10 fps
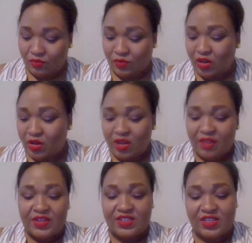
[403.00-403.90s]
this
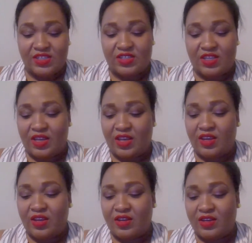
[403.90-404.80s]
is the
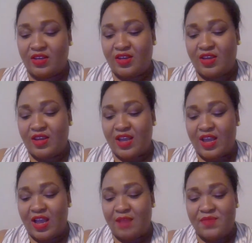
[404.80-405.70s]

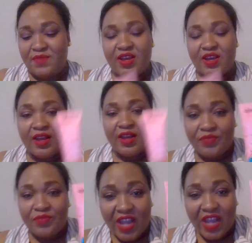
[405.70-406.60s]
Amica,
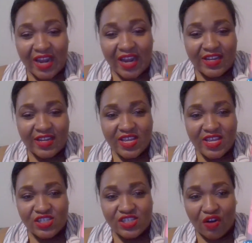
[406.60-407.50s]
and these
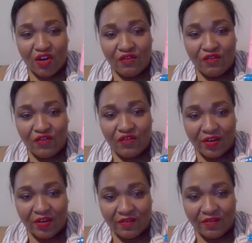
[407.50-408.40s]
are very,
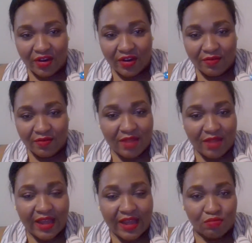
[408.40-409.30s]
very. I like the
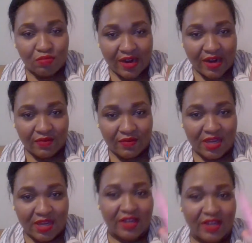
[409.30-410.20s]
brand of Amica. They
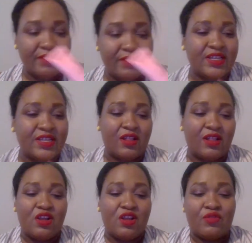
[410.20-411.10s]
sell
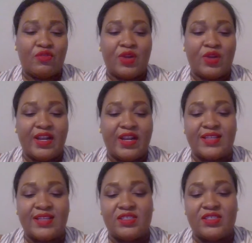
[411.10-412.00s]
really nice
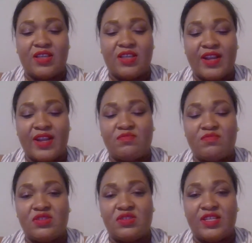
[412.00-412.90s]
items. They
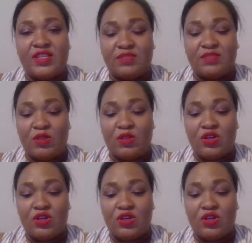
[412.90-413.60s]
smell good.